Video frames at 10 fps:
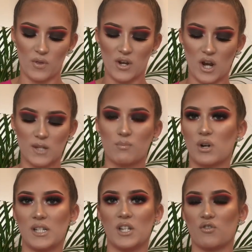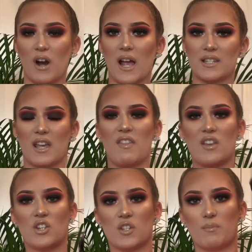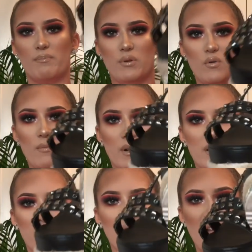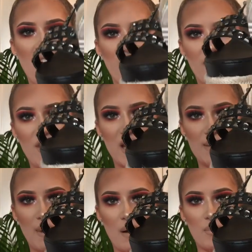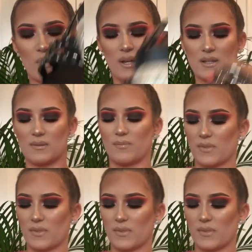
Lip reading: with a nice pretty dress and then just boom, these bad boys.